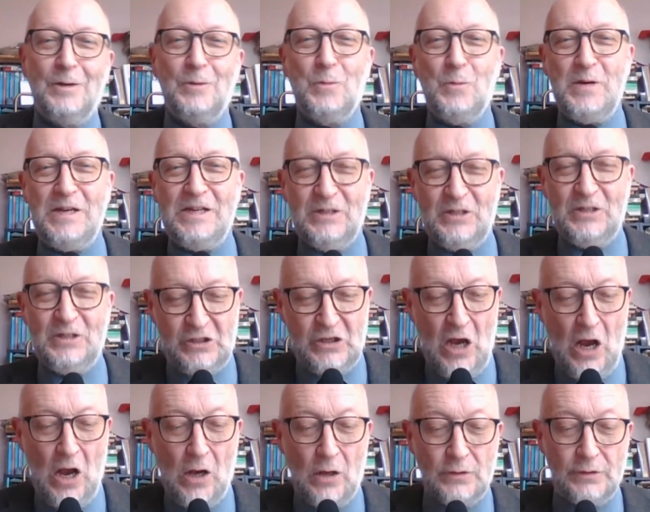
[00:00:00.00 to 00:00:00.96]
We can
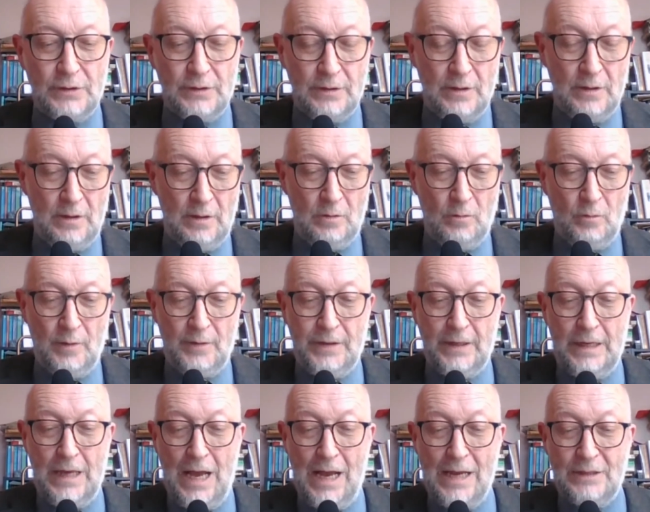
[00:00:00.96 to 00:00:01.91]
start with the
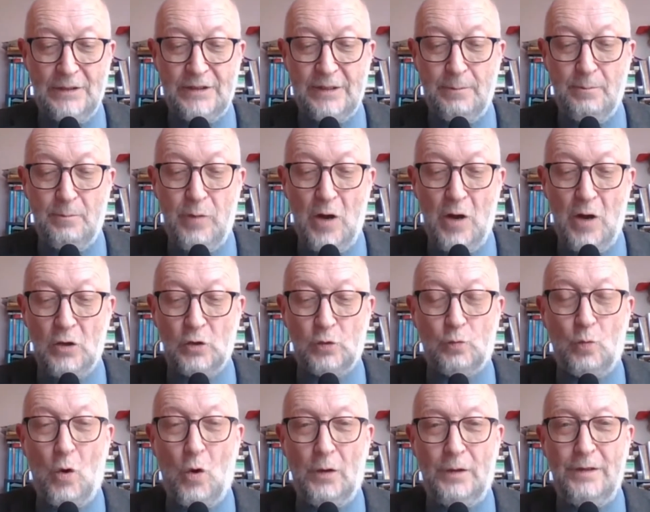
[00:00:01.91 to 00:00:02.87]
lines in part
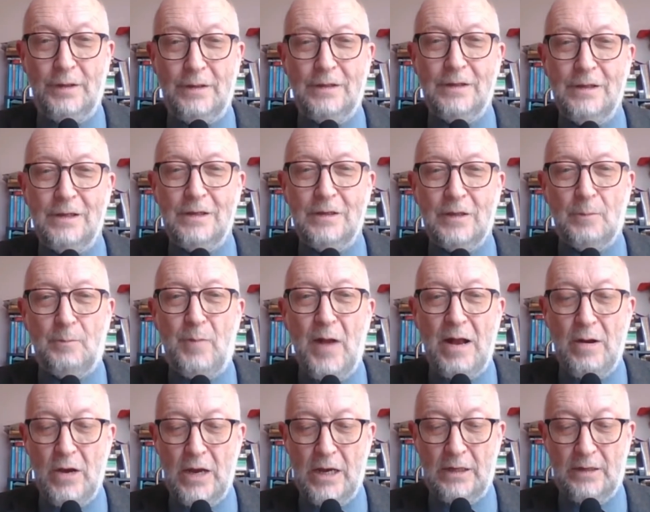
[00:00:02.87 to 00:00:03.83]
1, The
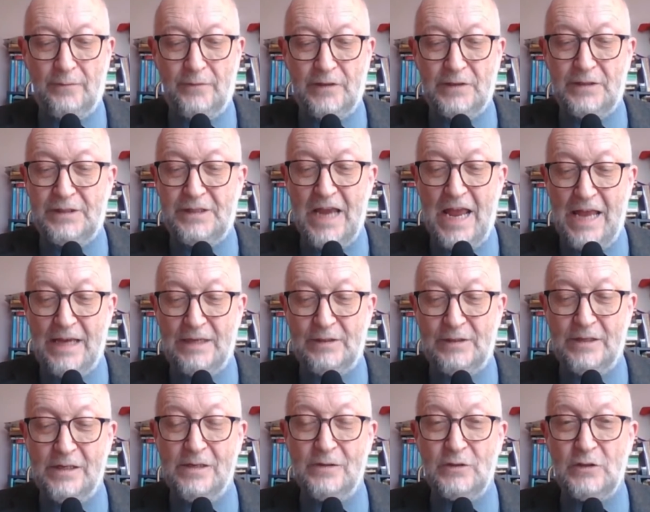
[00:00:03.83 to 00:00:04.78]
Burial of the Dead,
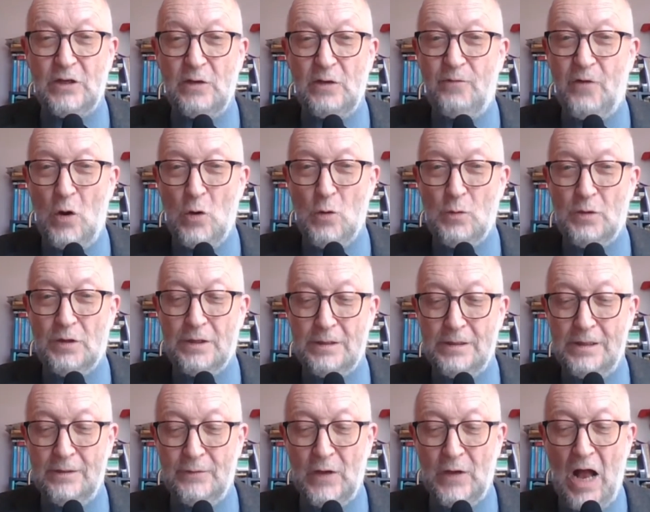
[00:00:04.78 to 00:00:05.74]
that evoke
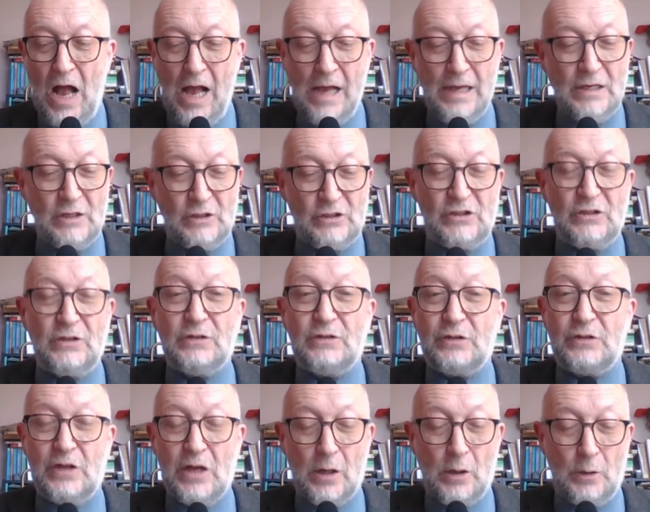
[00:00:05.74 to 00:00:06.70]
the
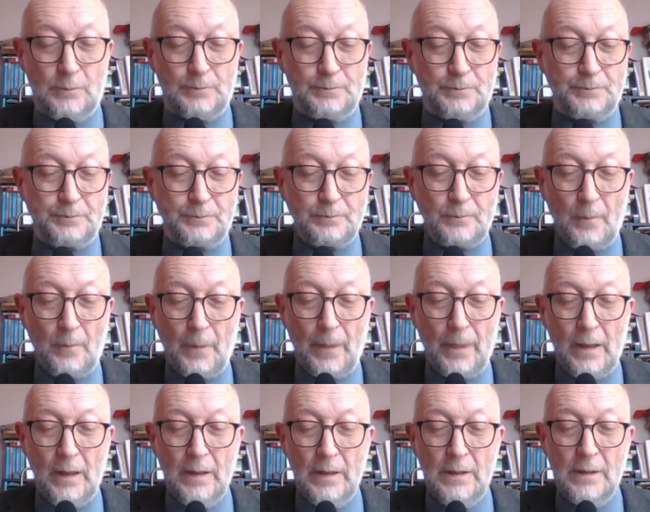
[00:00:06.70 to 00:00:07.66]
Hyacinth Girl.
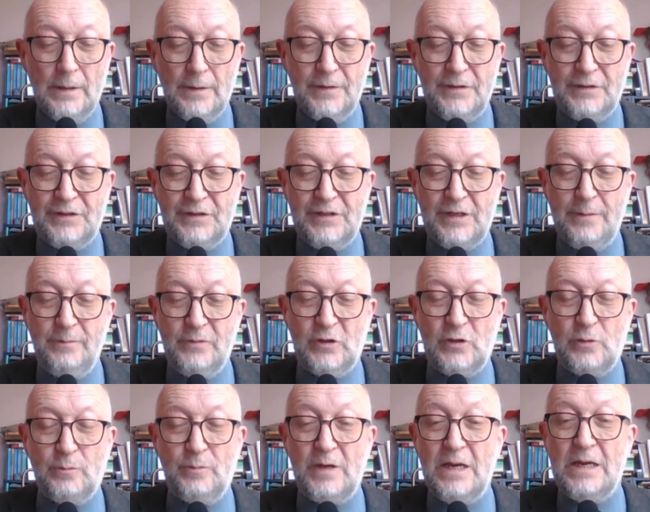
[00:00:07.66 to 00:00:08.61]
This seems
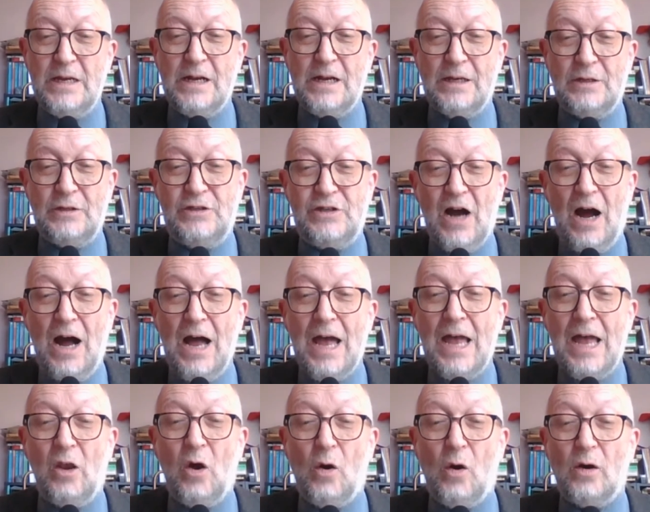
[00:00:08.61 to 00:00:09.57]
to be a
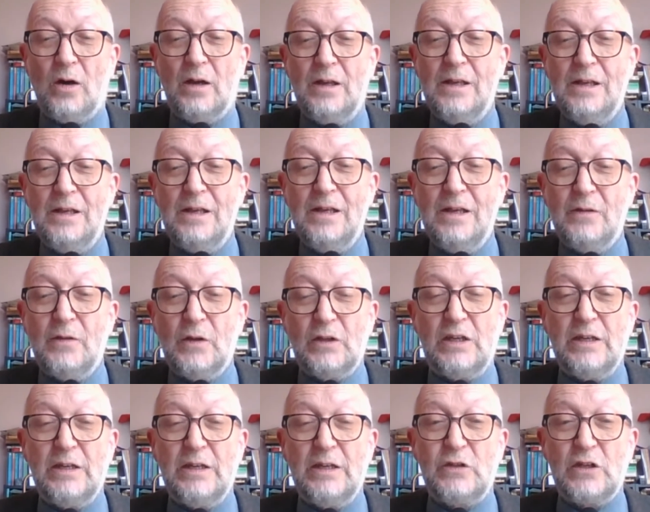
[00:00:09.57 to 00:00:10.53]
dialogue that
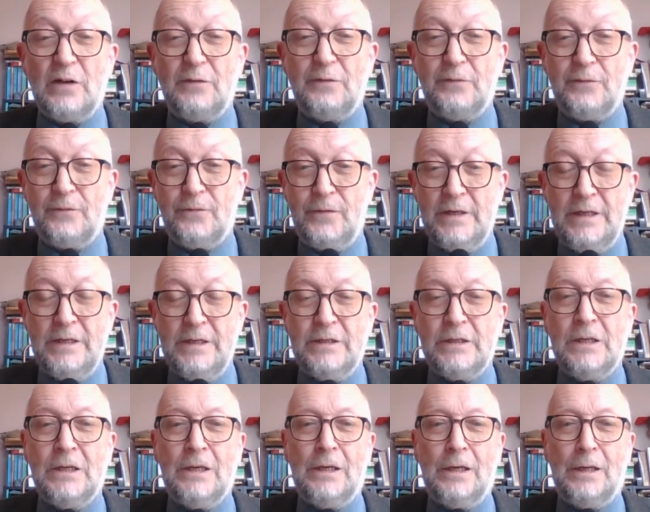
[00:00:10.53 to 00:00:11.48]
gives a
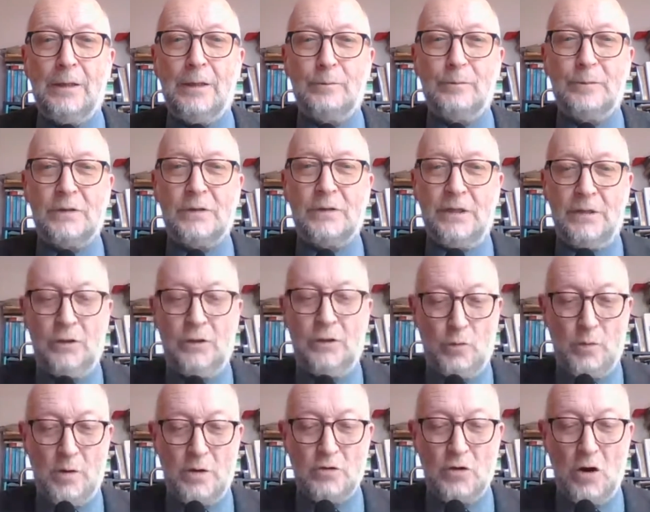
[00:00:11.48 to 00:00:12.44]
fleeting glimpse
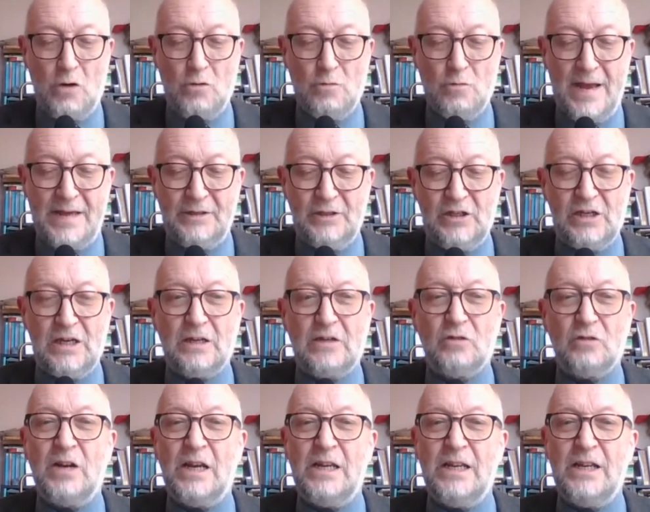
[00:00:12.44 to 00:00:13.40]
into a romantic
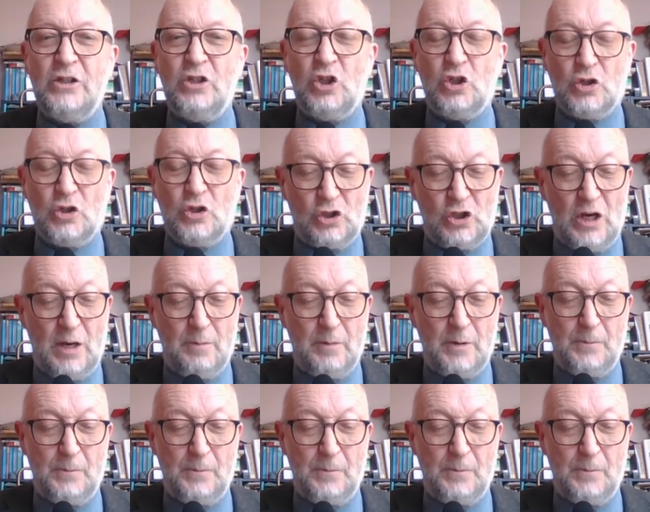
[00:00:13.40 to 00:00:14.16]
relationship.